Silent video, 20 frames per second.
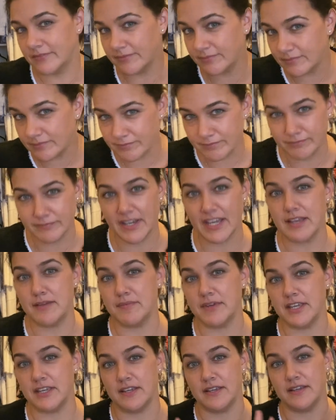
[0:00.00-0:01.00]

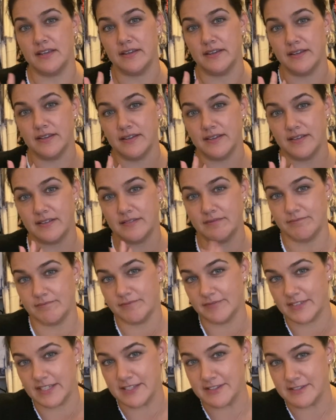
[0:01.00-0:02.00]
maybe
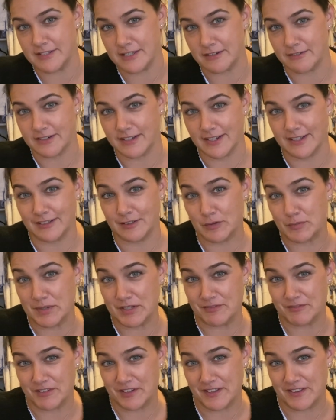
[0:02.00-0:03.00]
consider it a little bit
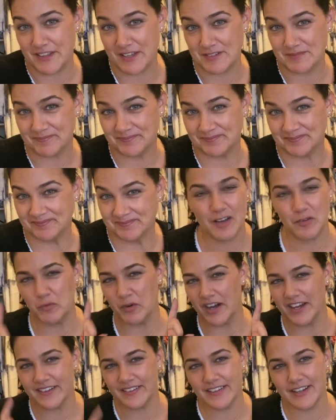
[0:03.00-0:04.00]
further.
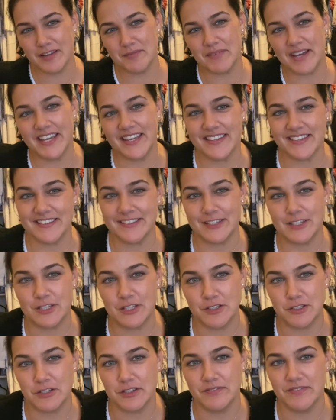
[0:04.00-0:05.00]
Why don't I make this into
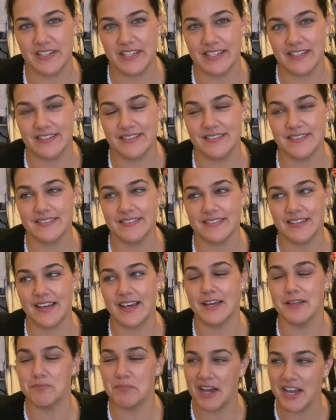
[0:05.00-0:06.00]
two videos?
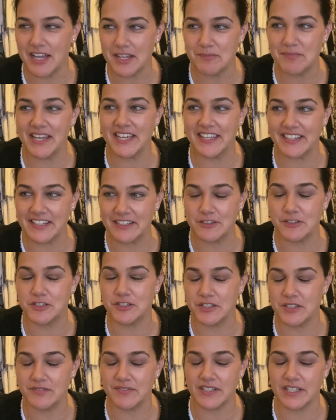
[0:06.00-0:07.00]
I might make it into
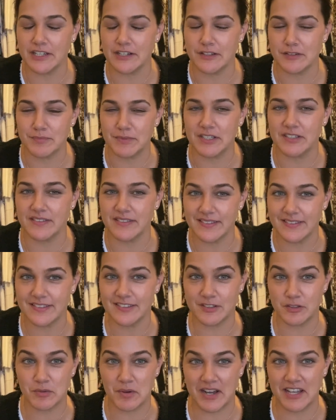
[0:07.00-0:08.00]
two videos because this
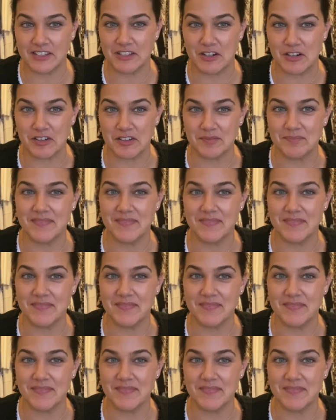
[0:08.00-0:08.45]
is quite long.